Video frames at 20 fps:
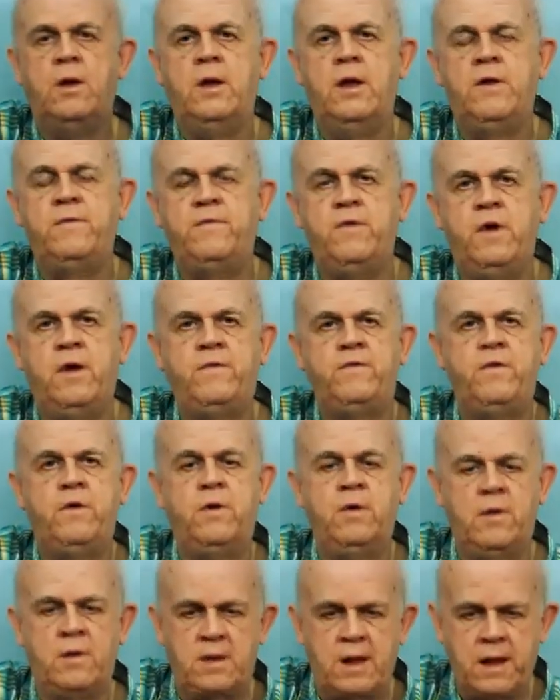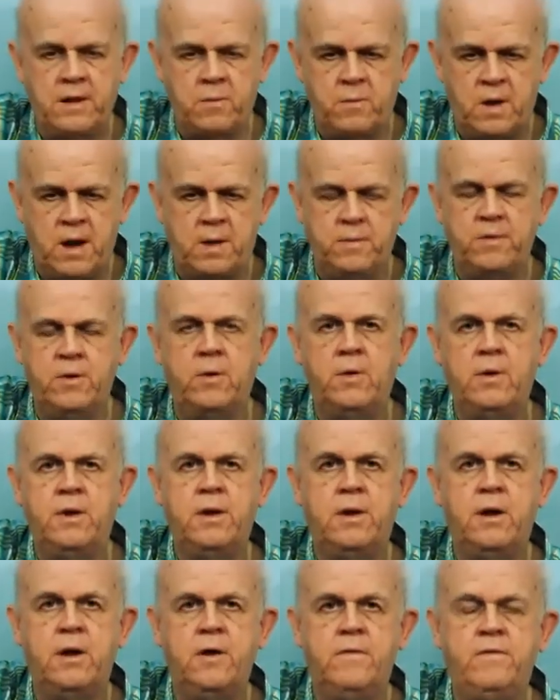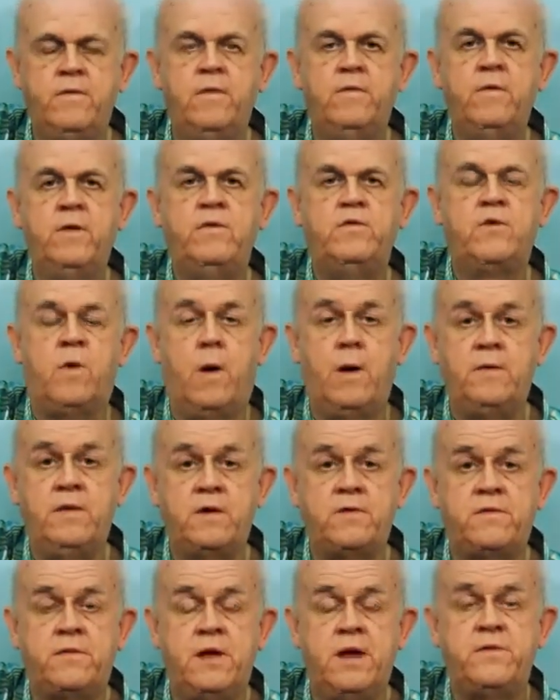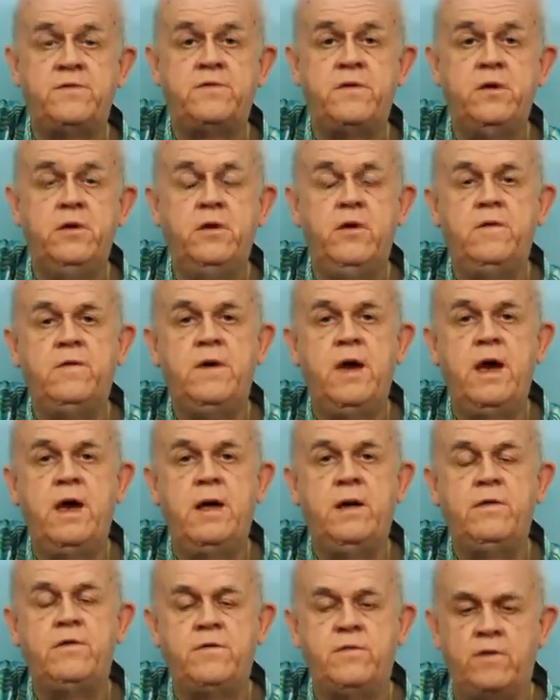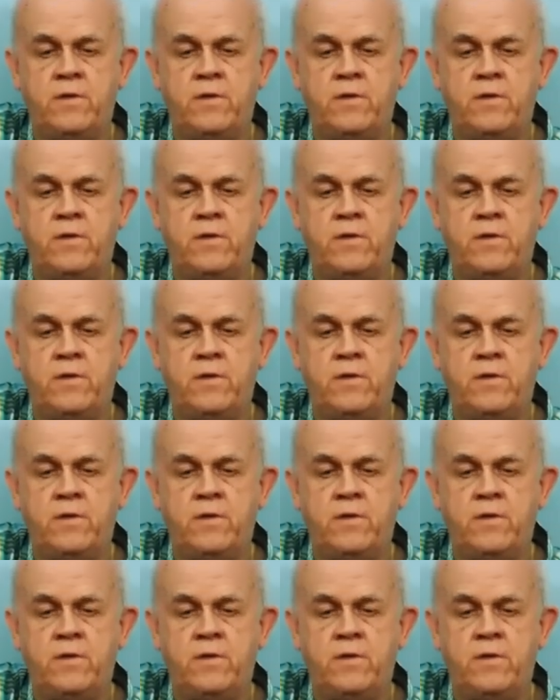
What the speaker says: If you like what I'm doing here, if you've enjoyed this lesson, you've gained